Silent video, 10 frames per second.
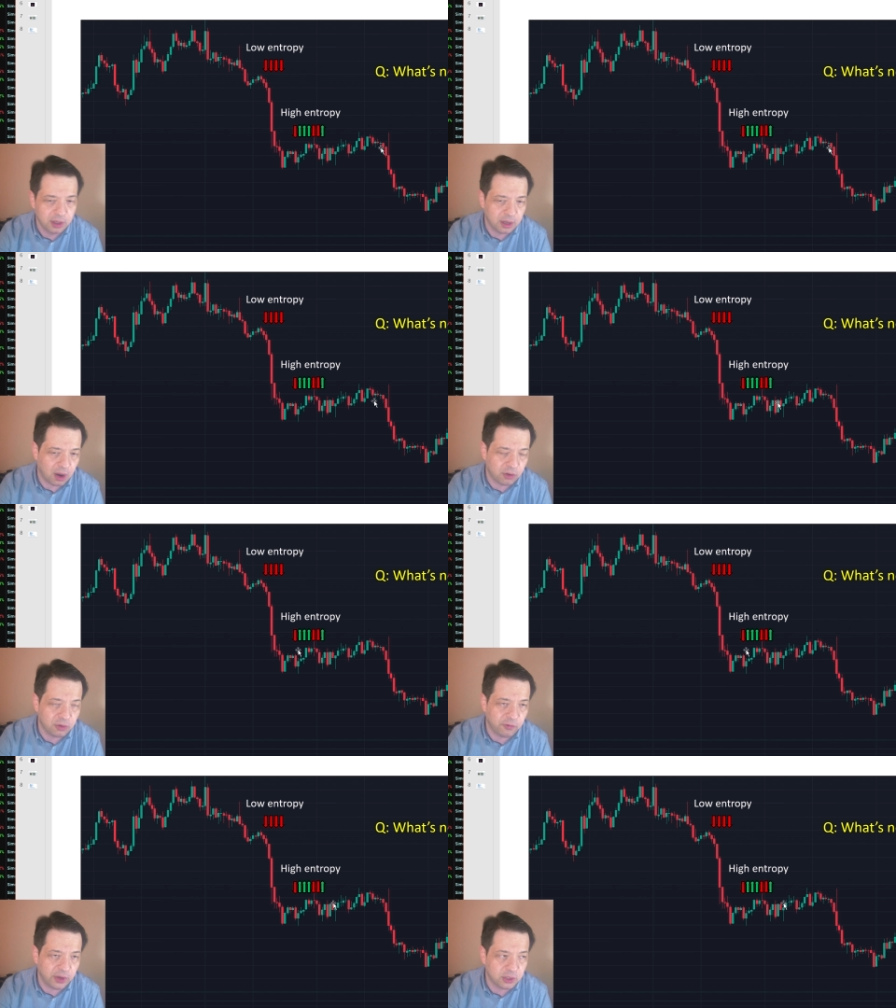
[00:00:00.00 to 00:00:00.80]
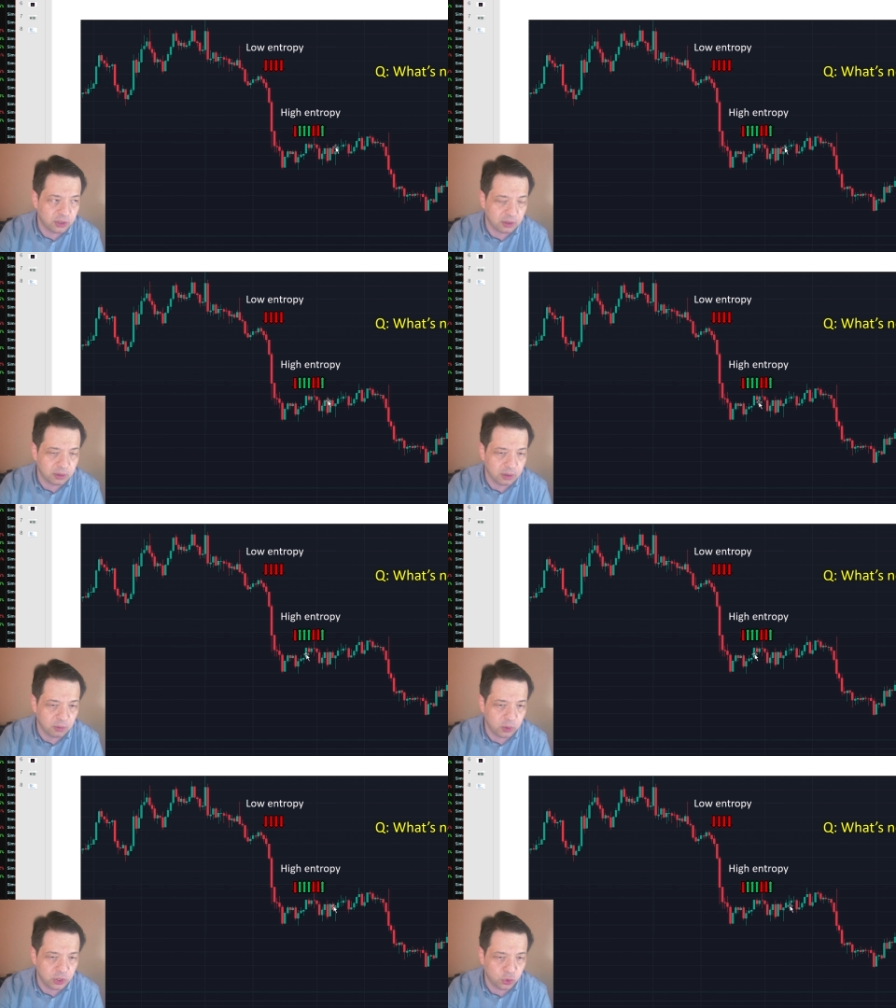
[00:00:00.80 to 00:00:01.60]
harder phase in
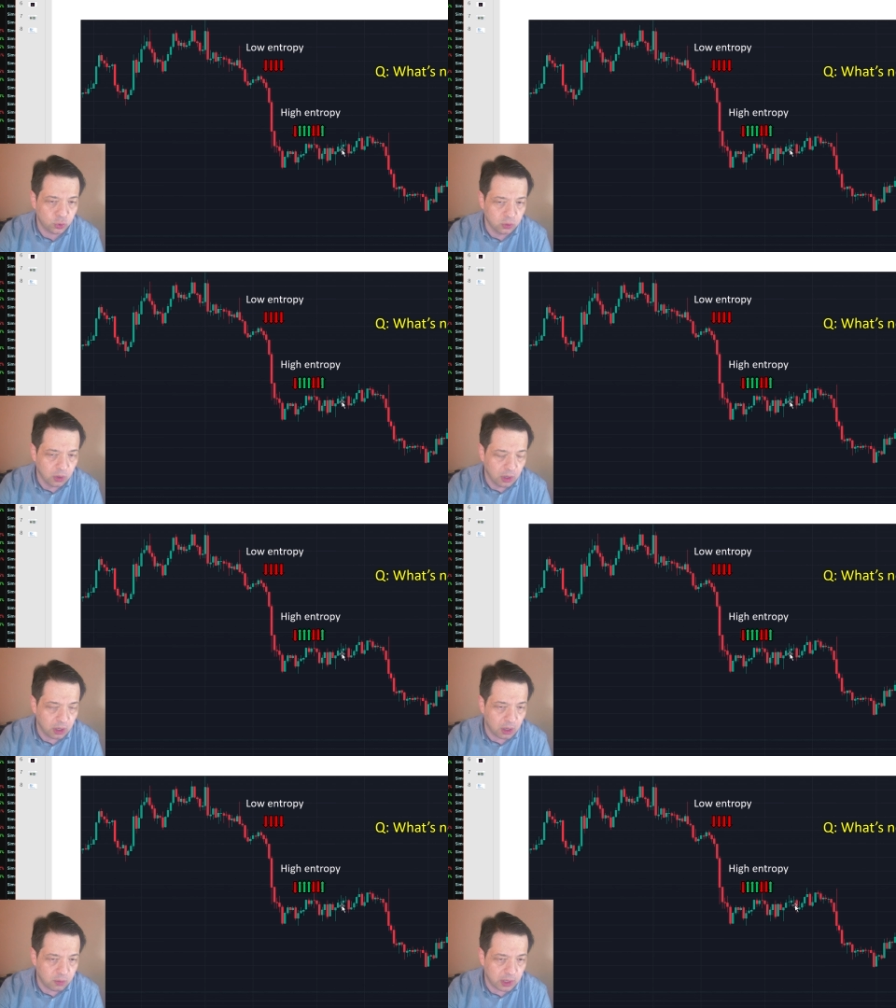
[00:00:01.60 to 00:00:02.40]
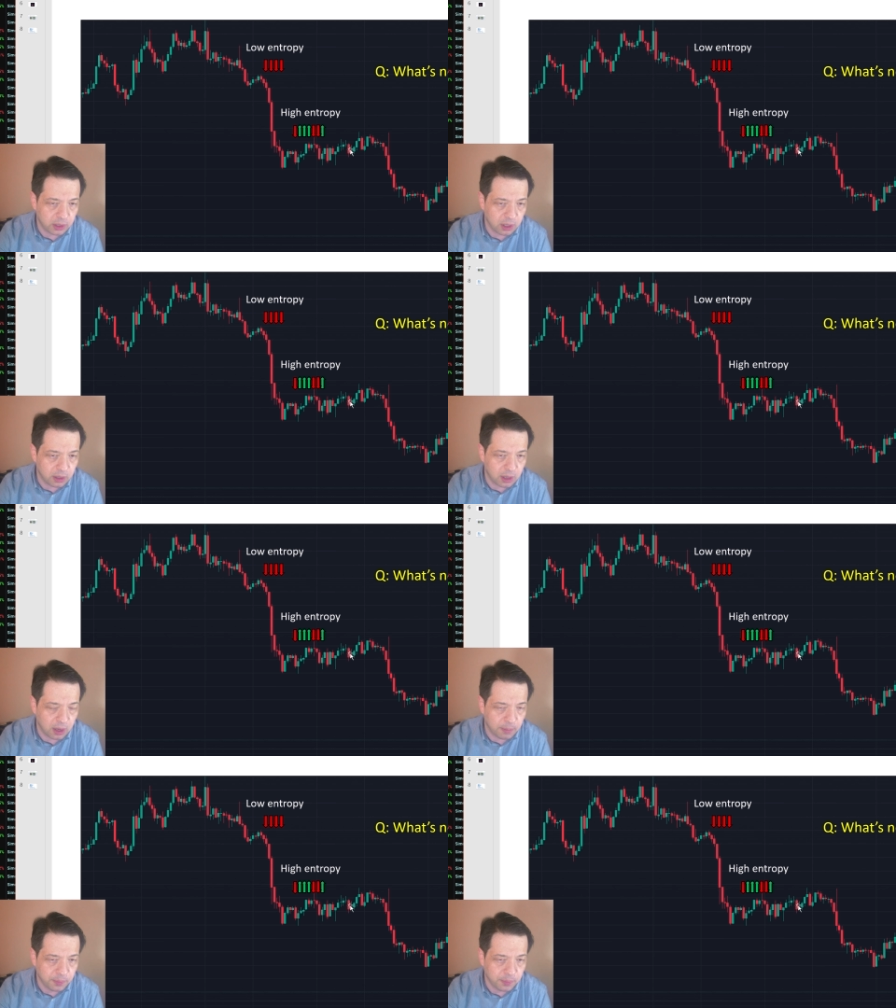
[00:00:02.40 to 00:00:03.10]
which one can